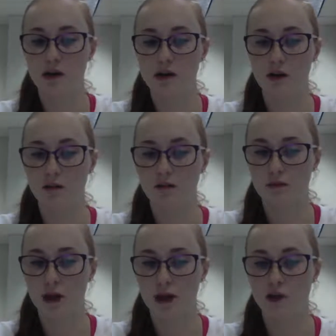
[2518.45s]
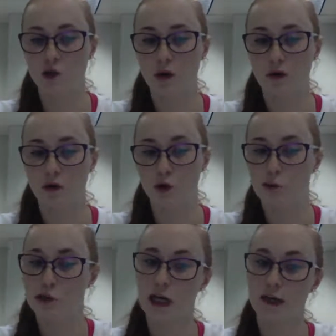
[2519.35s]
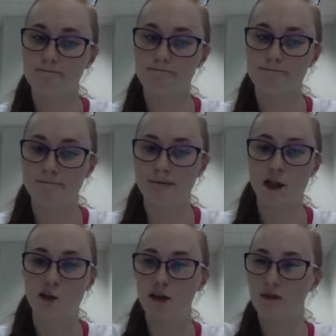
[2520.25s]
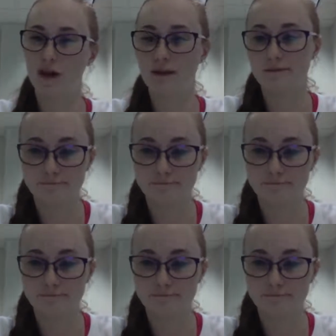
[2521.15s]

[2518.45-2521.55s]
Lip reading: So I enjoy the group chat feel of it.